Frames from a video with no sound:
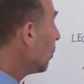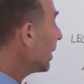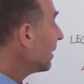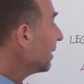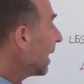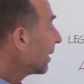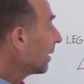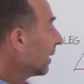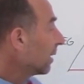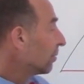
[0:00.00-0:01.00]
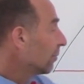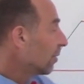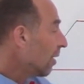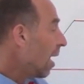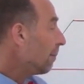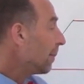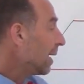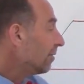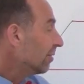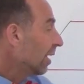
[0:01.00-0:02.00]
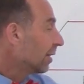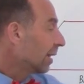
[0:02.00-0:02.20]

we can take the length of the top base,